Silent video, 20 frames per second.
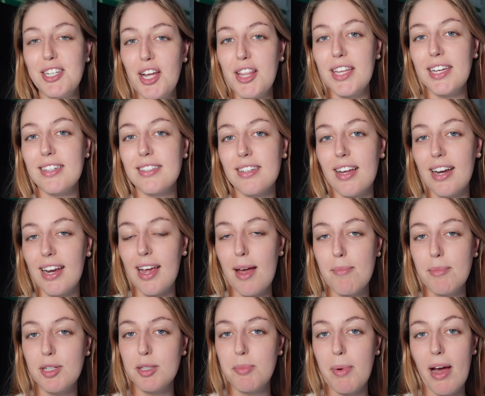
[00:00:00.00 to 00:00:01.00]
don't think it's going to get
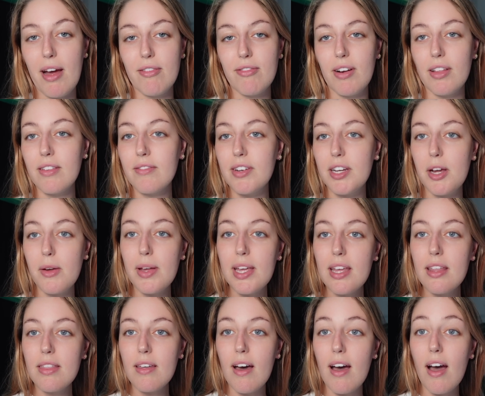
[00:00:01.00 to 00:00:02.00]
much better throughout the video
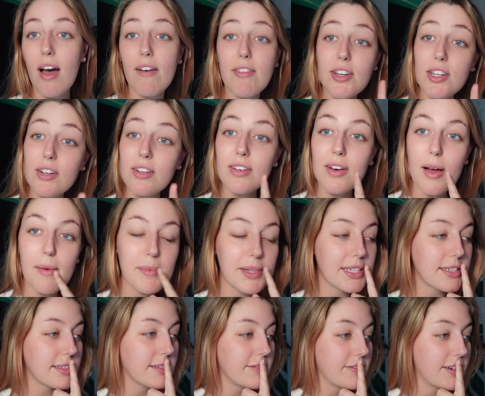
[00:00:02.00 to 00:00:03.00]
either. I've only got 9
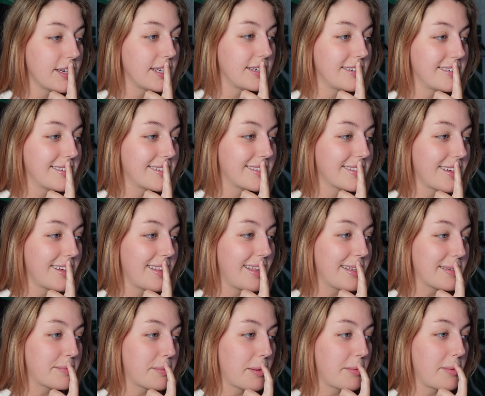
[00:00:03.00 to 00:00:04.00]
minutes of footage, so
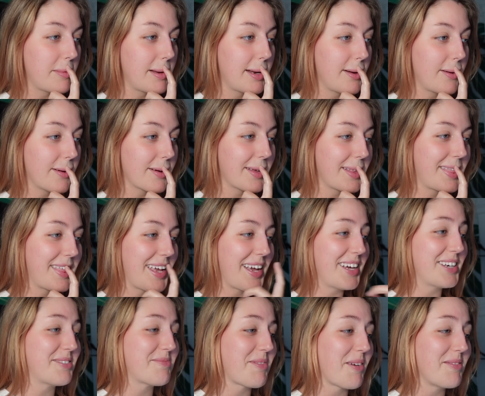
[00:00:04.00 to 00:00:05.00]
that's probably not a good thing. I
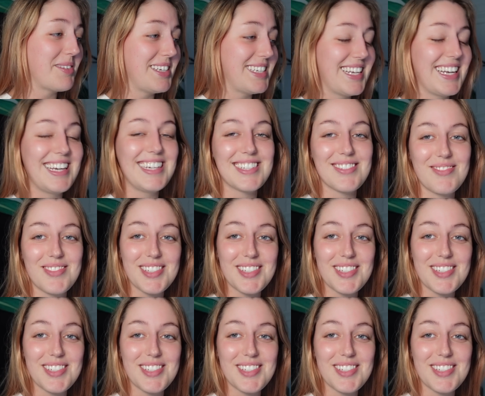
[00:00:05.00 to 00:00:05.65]
should probably delete some